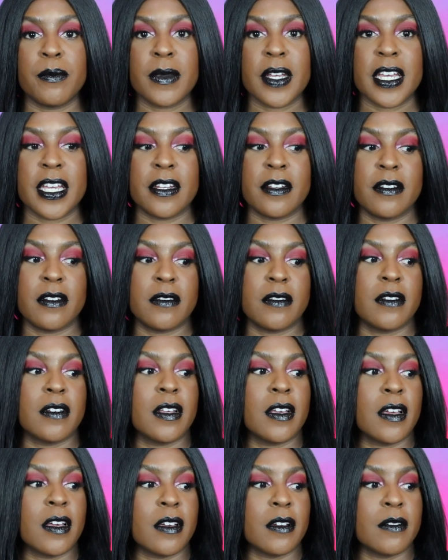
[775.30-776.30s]
It
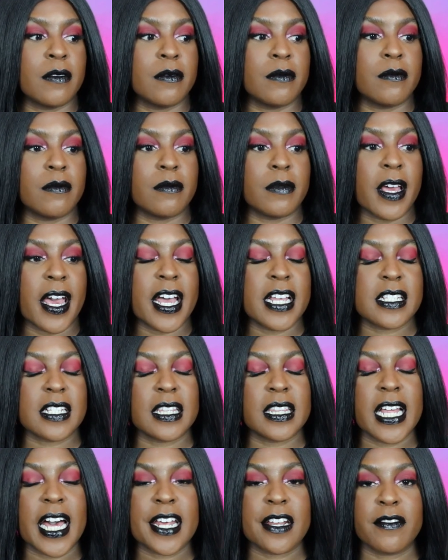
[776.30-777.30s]
has a
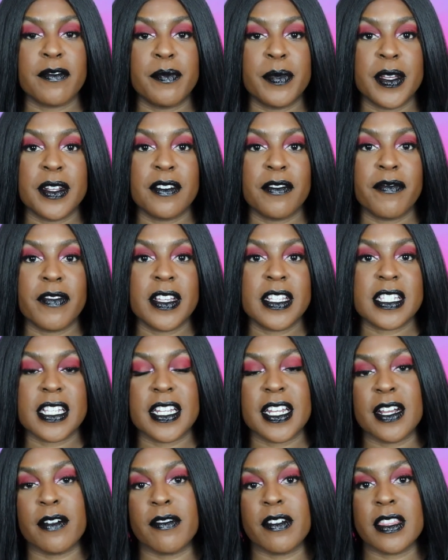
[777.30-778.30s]
lot of benefits
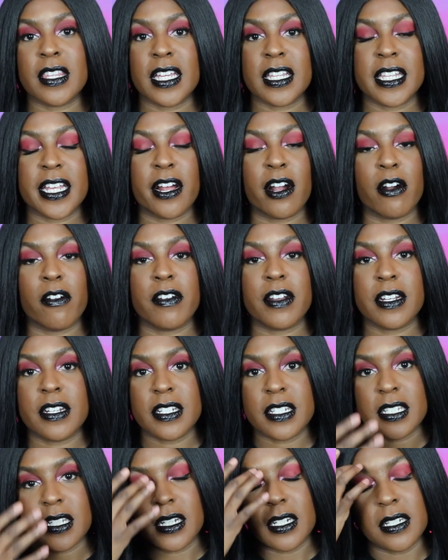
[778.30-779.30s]
and everything that I already
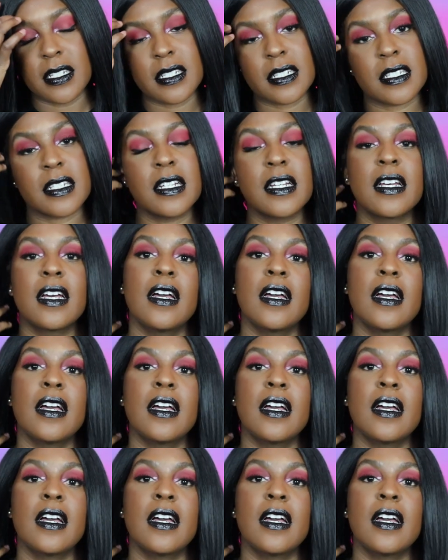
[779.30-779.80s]
discussed.